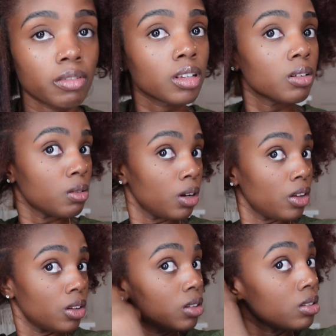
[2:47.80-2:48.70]
and take your
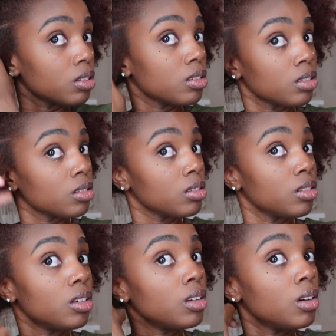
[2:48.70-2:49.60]

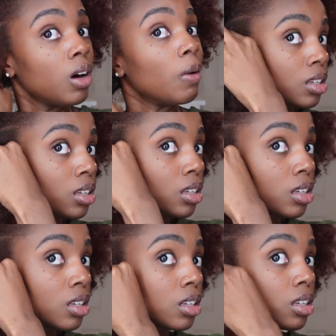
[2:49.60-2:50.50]
place. Cause the love you
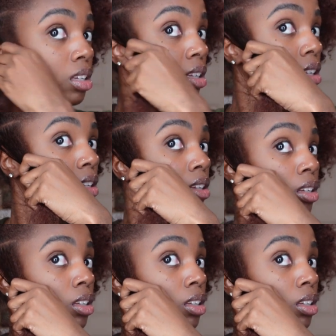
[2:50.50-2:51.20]
give, you